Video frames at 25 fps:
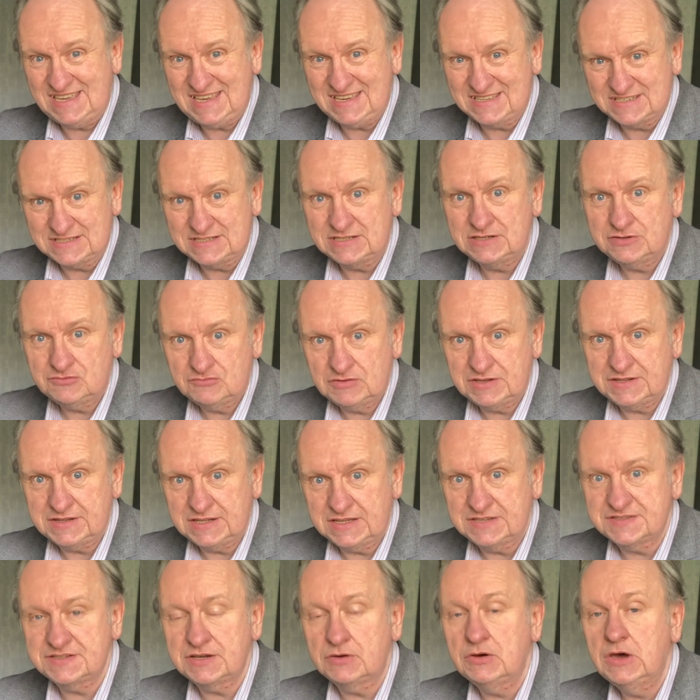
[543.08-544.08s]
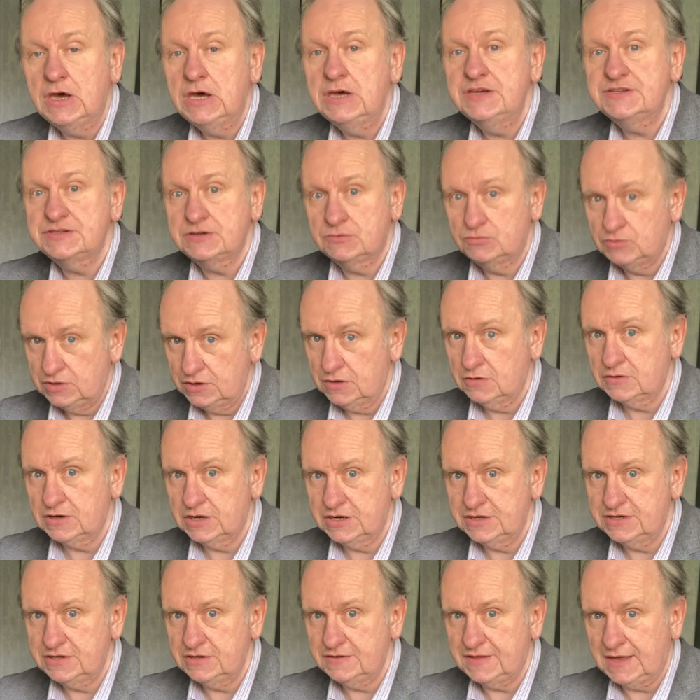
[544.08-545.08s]
it written there. So we're not going to
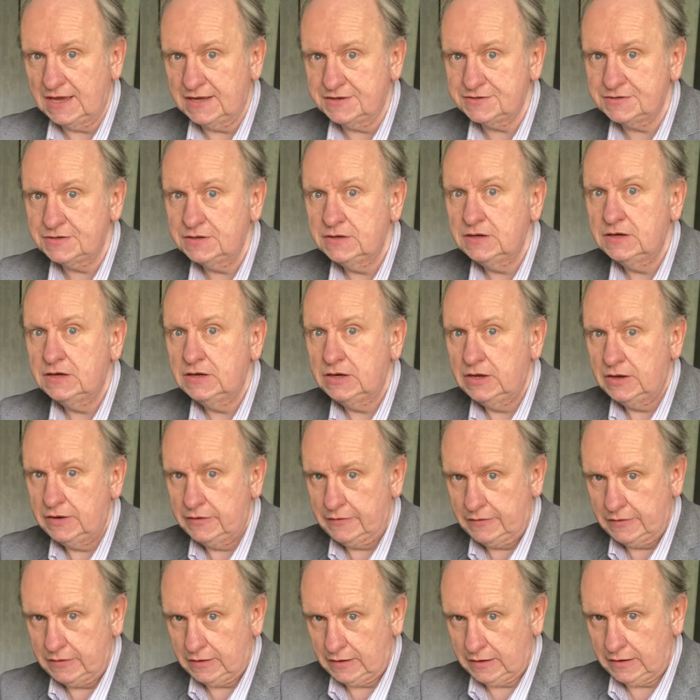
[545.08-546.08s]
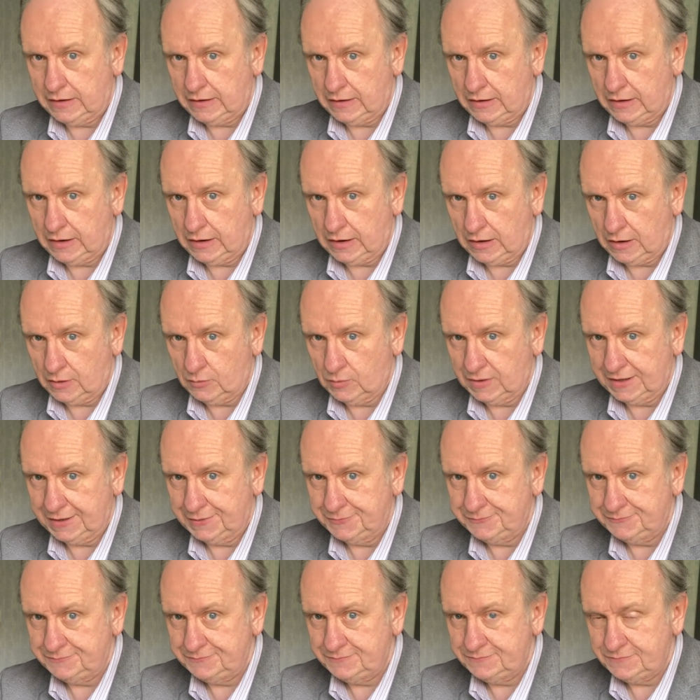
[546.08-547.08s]
do that, are we?
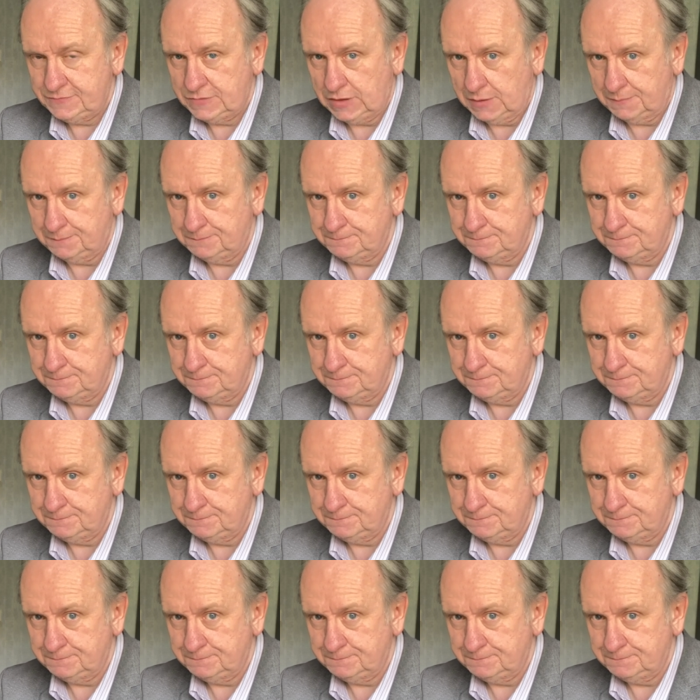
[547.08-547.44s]
No.